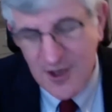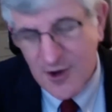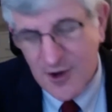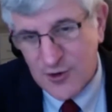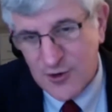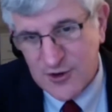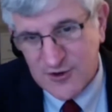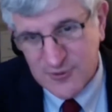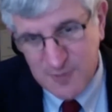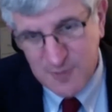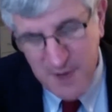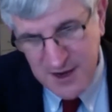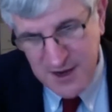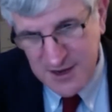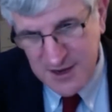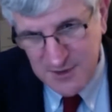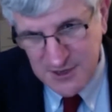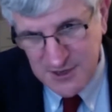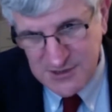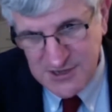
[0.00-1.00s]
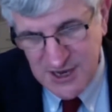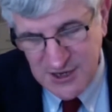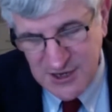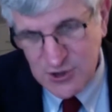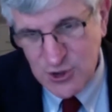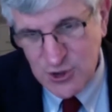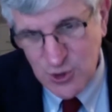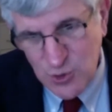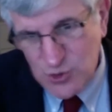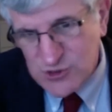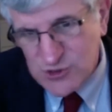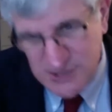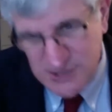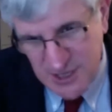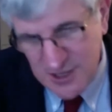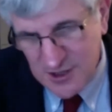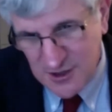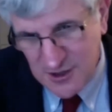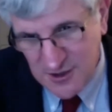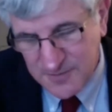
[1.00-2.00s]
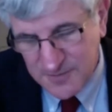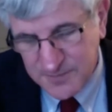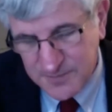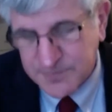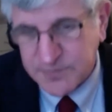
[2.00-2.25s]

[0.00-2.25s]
or despite immunization, you still